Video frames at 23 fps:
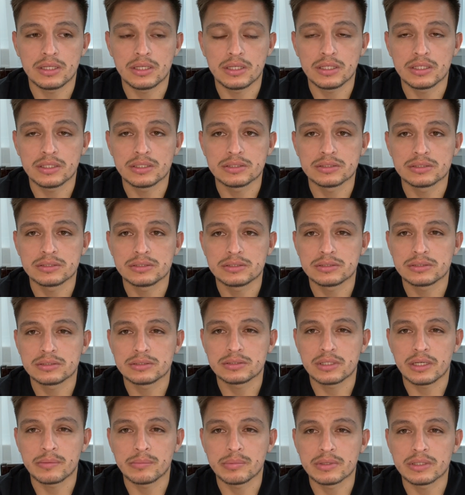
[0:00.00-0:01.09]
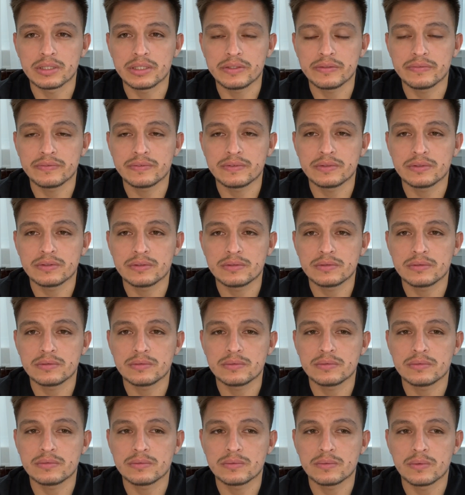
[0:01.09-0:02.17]
is, I believe
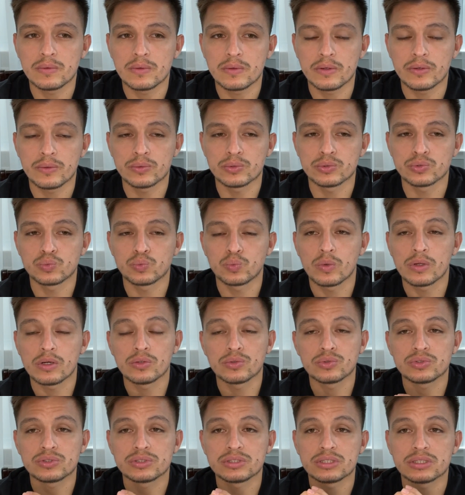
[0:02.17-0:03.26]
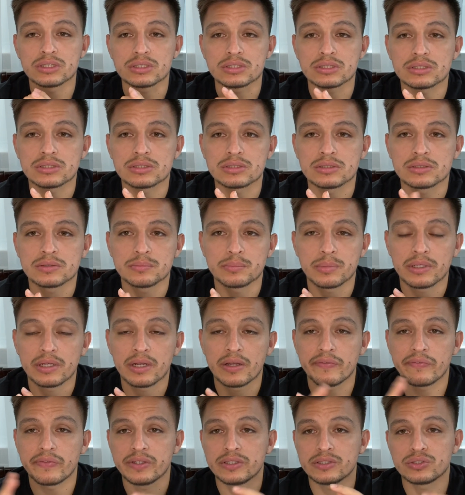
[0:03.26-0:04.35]
it was 106, but
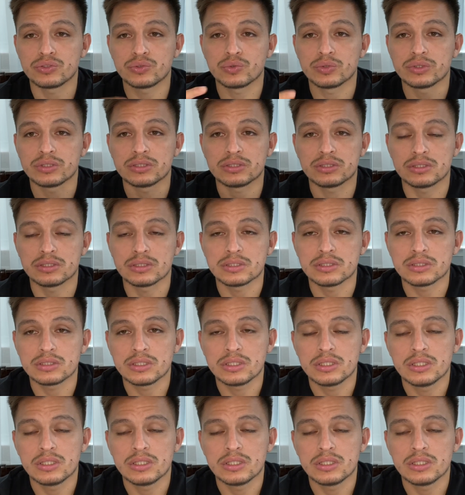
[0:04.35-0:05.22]
now they switched it.